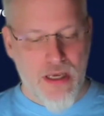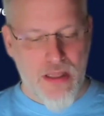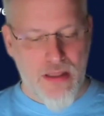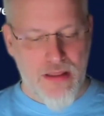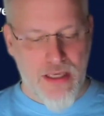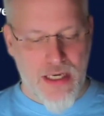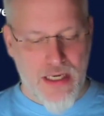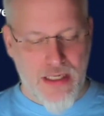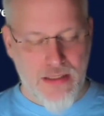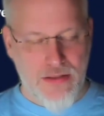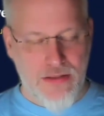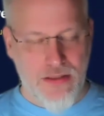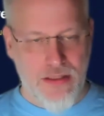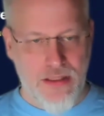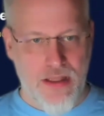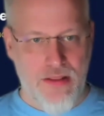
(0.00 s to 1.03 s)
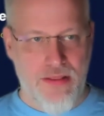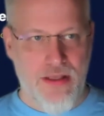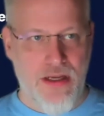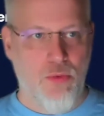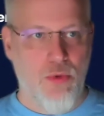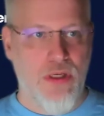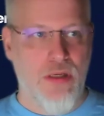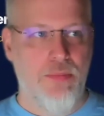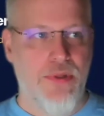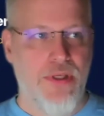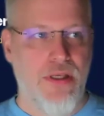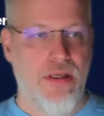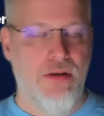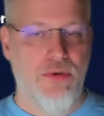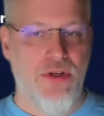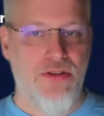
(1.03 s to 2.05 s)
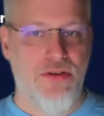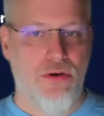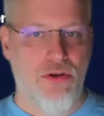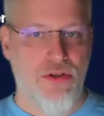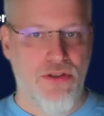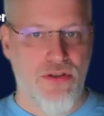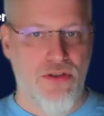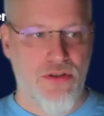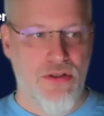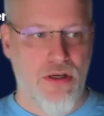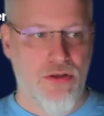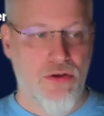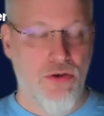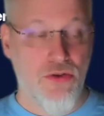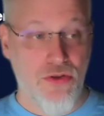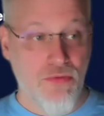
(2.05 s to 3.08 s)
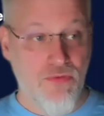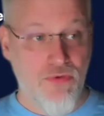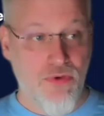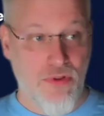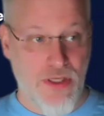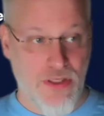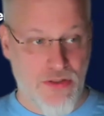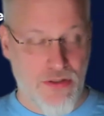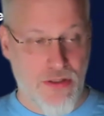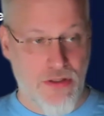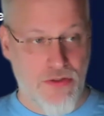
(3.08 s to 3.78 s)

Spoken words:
that there will be resources consumed for this.